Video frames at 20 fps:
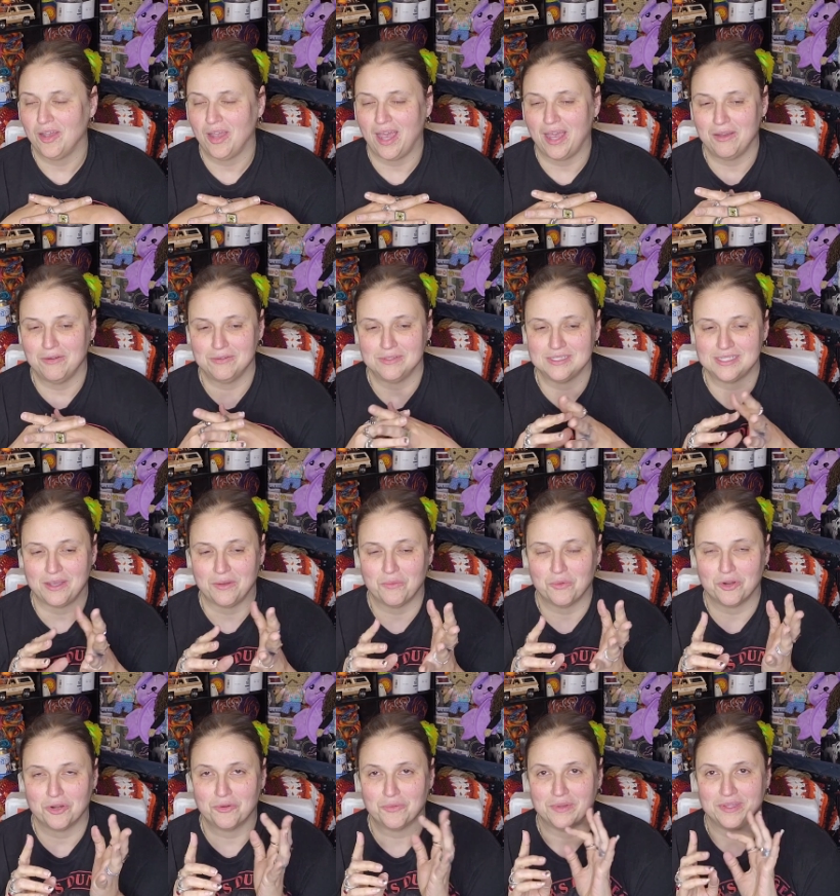I was at
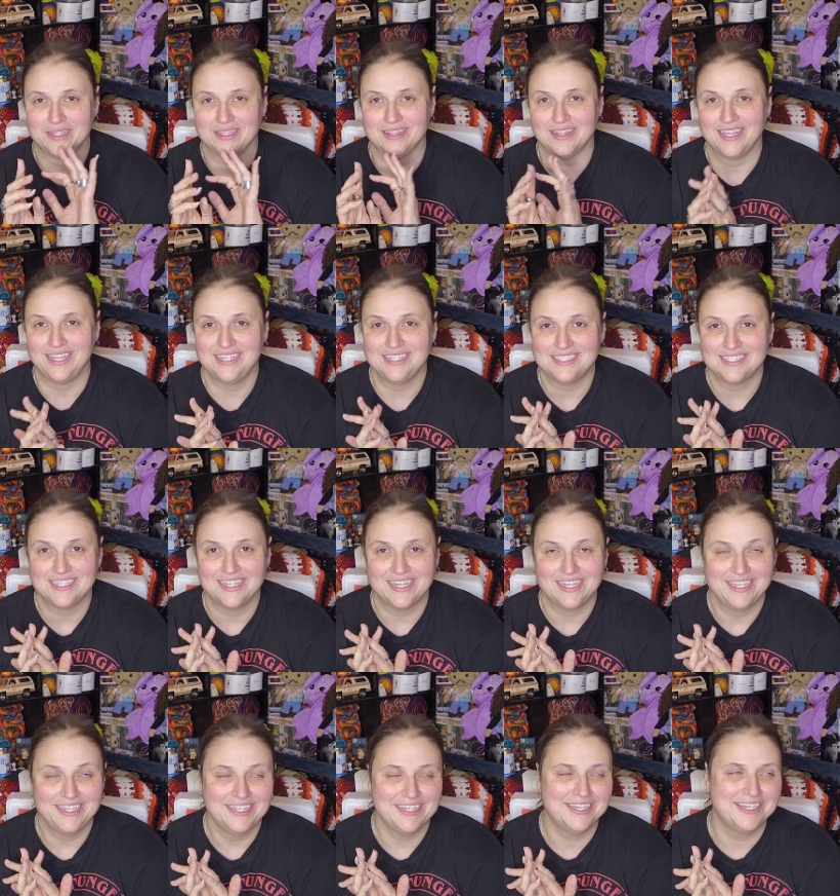work really late
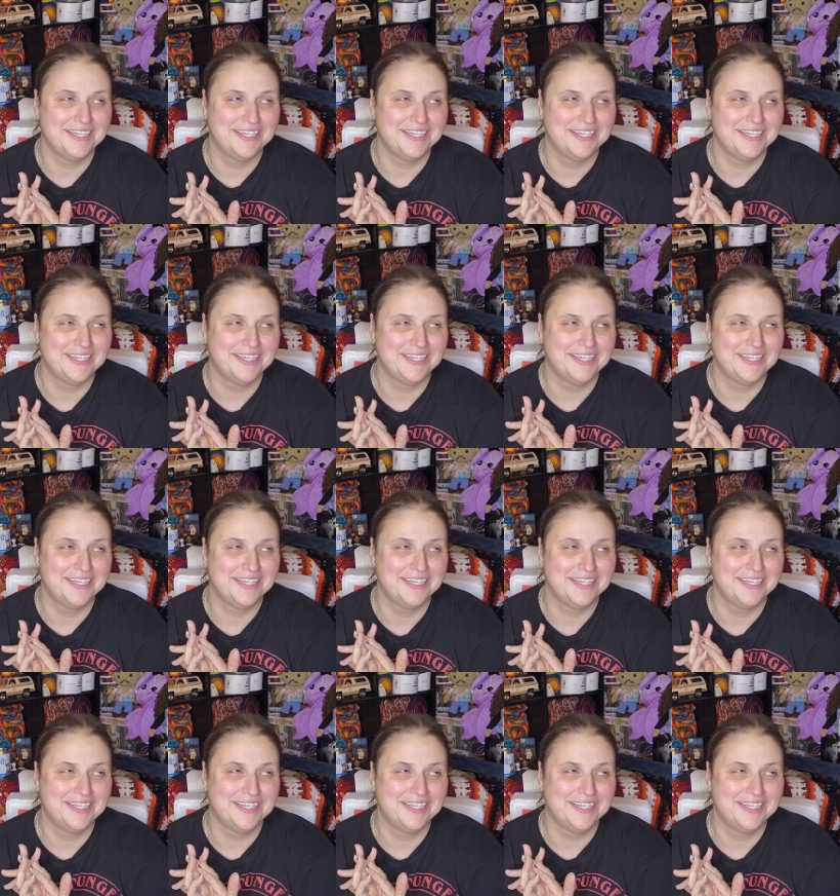tonight.